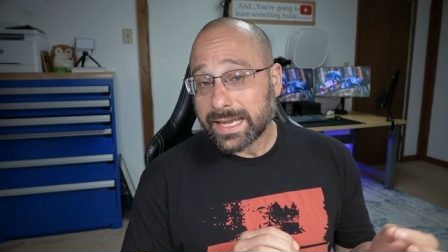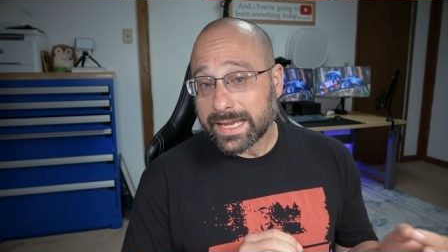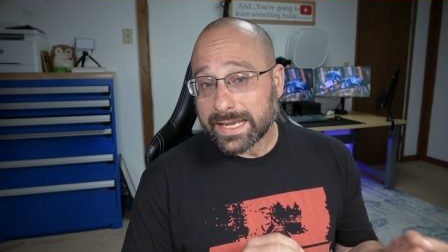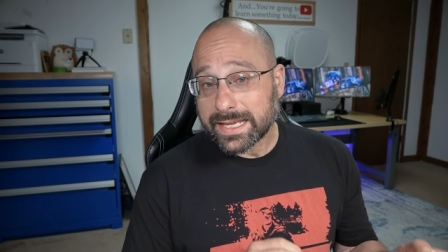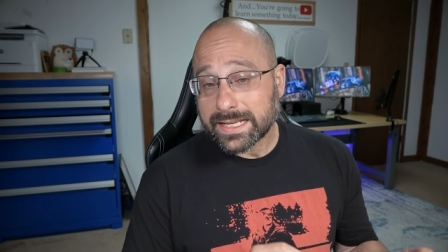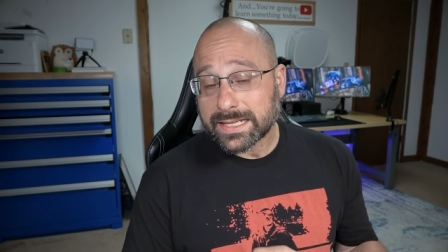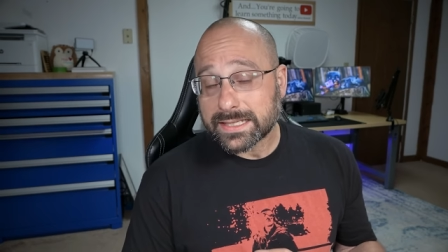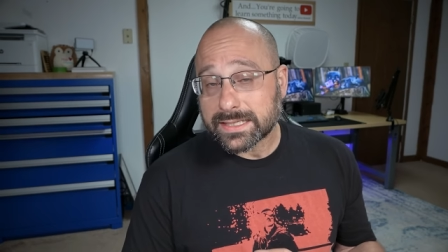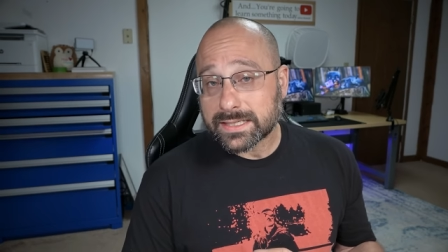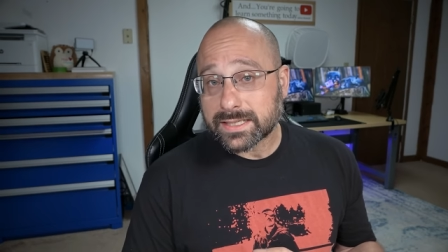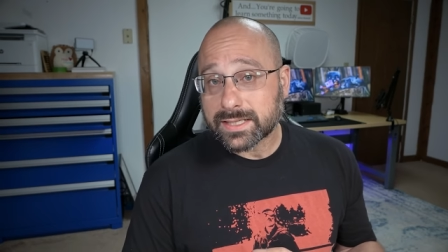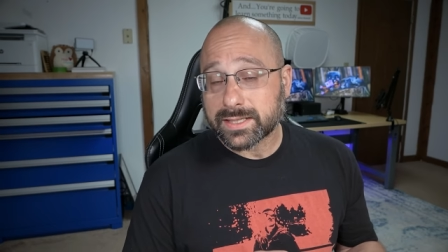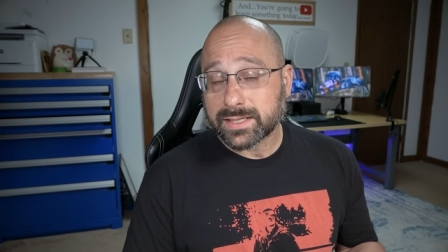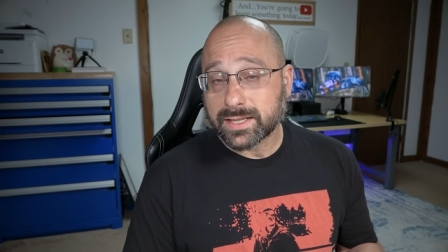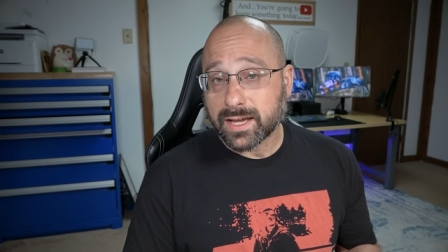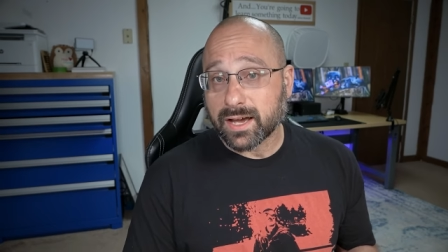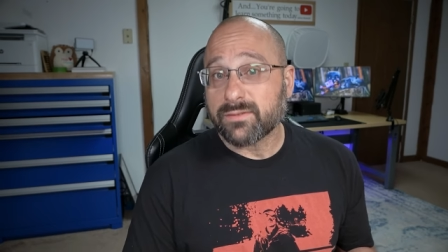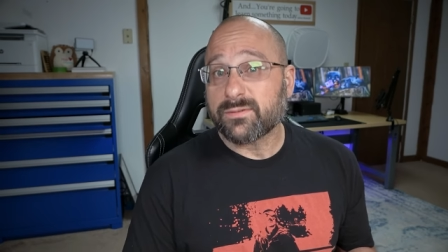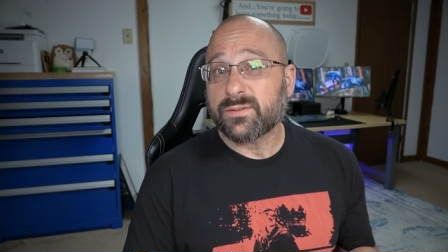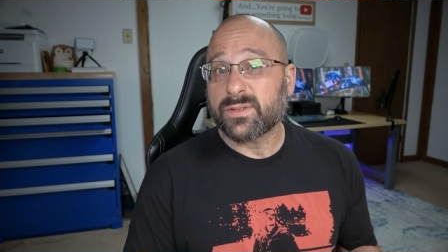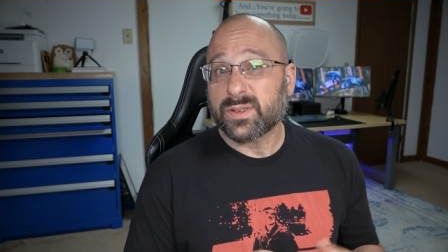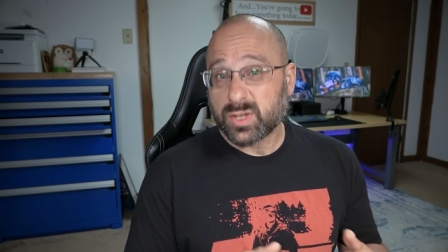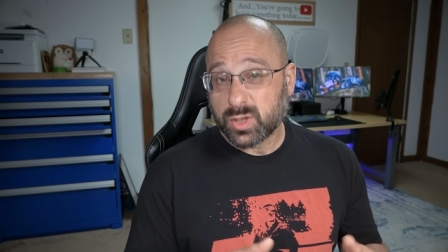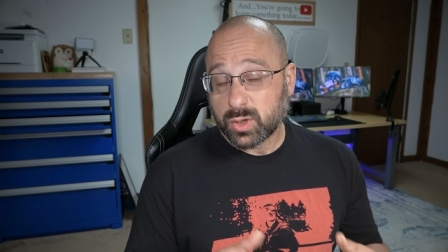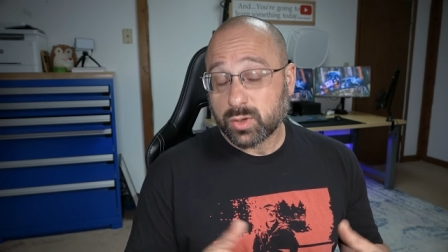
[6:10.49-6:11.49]
in
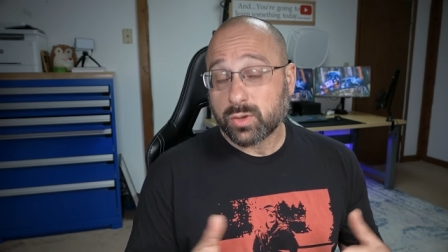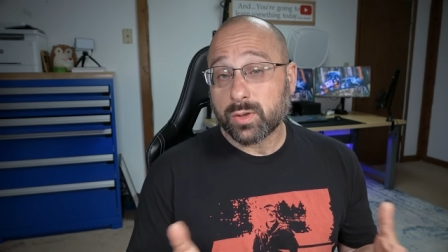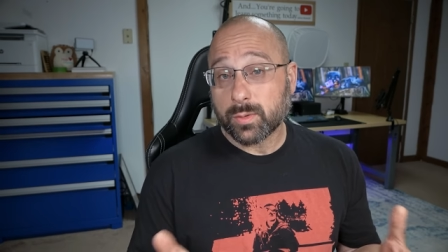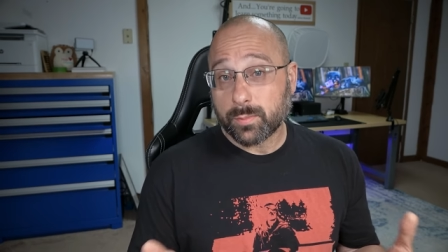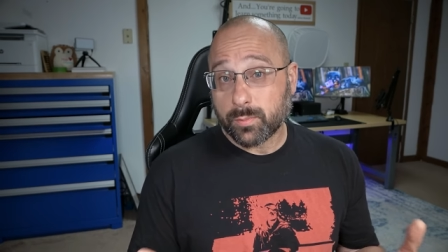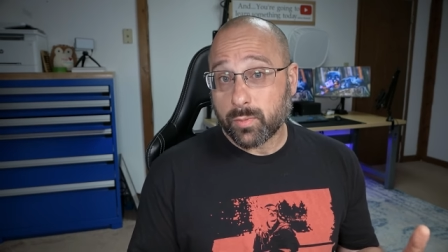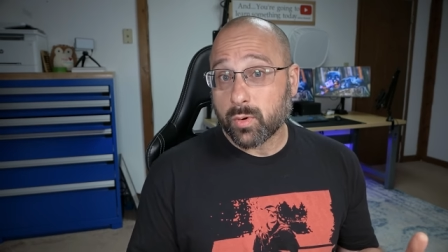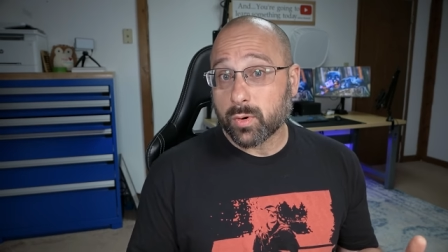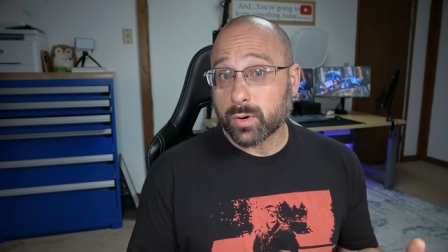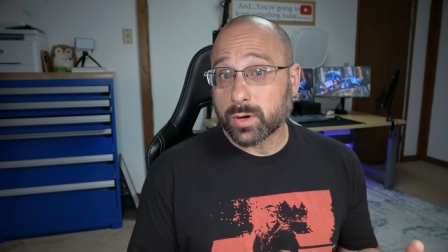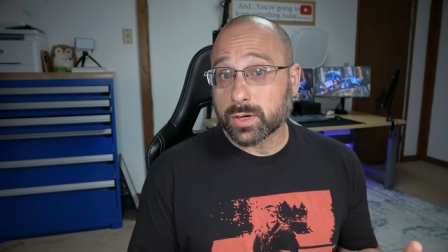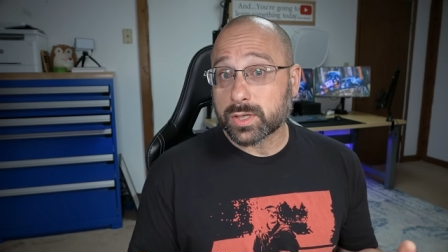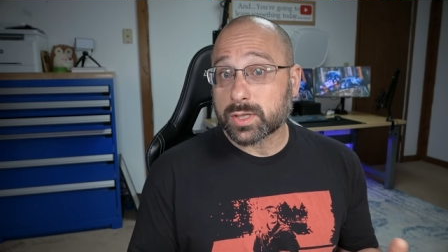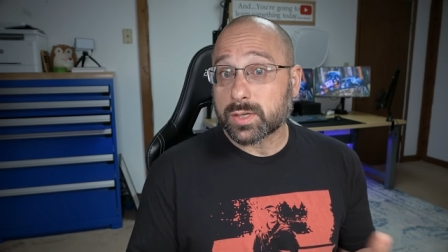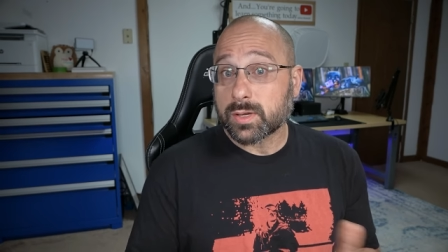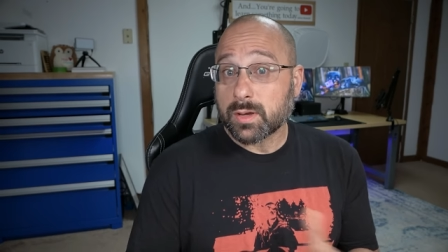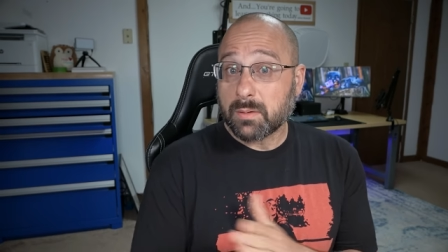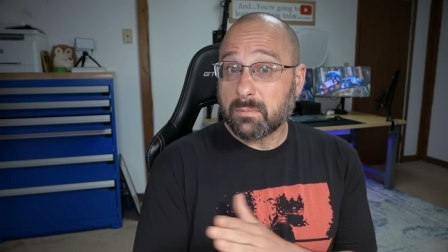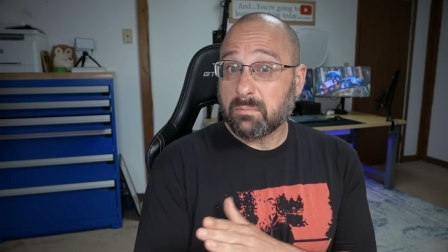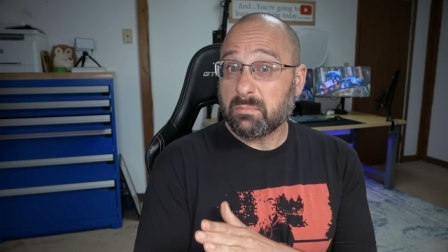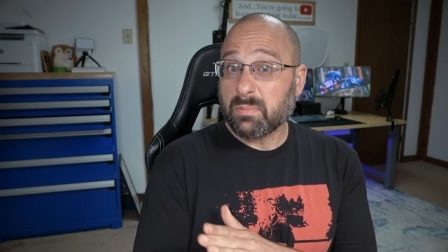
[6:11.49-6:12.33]
stuff to the ports